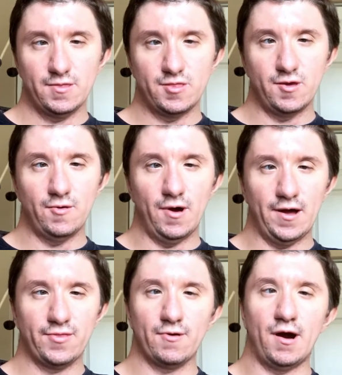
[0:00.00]
do
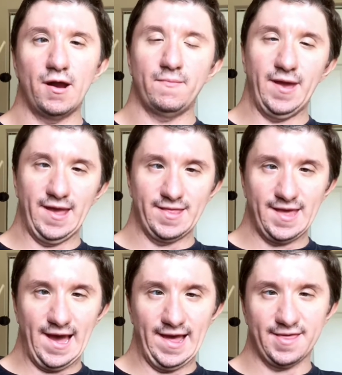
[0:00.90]
other automated
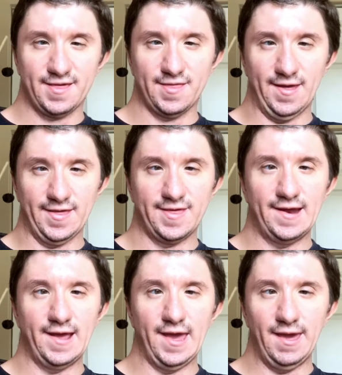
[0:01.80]
tasks like
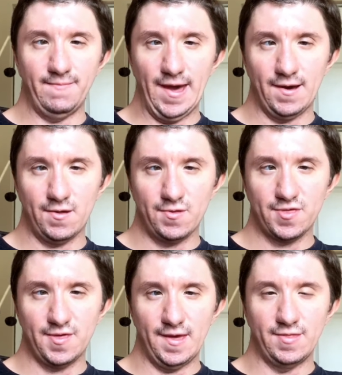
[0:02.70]
sending
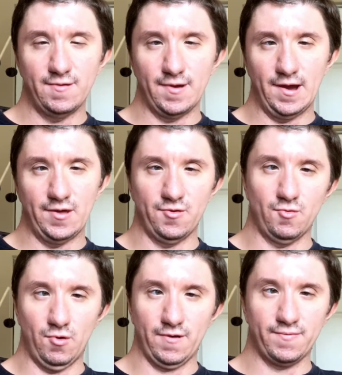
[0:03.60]
emails and doing other
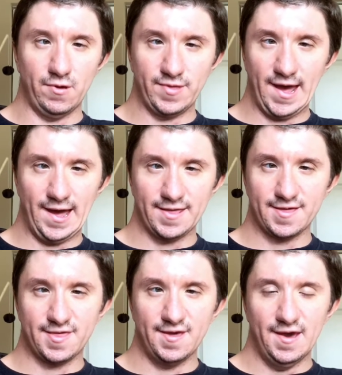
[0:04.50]
workflow
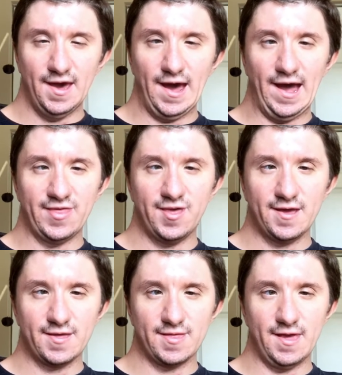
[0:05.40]
tasks. I think
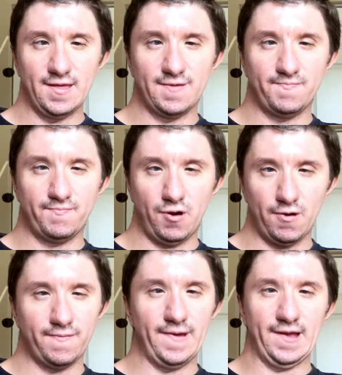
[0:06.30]
it's
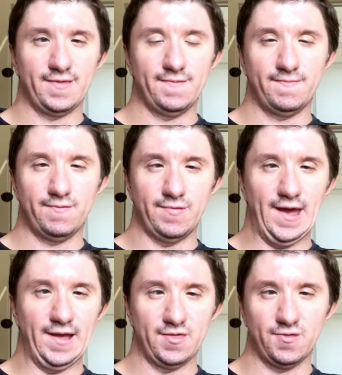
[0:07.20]
perfect for
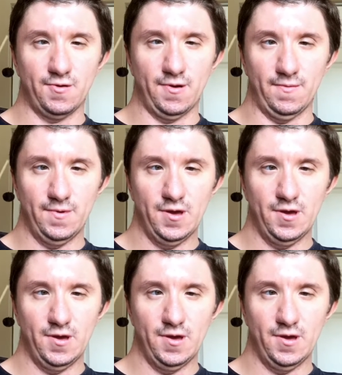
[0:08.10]
that sort of